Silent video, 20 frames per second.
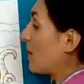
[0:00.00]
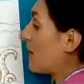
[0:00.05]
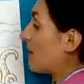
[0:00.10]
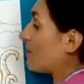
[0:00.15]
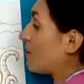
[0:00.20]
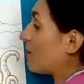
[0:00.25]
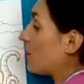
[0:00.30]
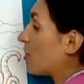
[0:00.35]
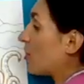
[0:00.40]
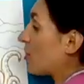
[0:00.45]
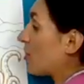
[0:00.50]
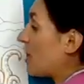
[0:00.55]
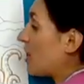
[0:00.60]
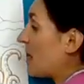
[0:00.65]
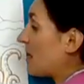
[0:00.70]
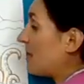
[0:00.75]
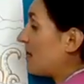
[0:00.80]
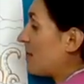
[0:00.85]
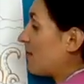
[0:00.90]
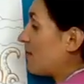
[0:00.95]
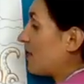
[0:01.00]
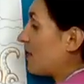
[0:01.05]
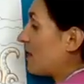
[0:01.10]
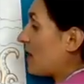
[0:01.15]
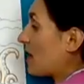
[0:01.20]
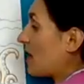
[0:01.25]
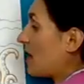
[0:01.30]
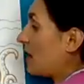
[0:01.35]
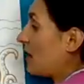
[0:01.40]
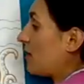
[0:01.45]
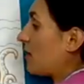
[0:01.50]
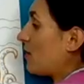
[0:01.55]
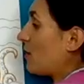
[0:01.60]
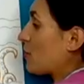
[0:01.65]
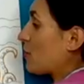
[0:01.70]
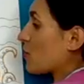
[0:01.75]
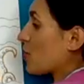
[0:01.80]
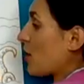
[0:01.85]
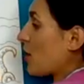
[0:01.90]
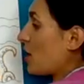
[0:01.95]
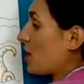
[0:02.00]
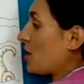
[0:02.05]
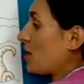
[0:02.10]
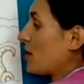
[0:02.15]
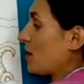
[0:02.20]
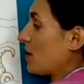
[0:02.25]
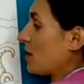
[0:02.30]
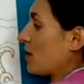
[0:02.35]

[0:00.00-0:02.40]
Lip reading: Have you got an idea for the colored ocean?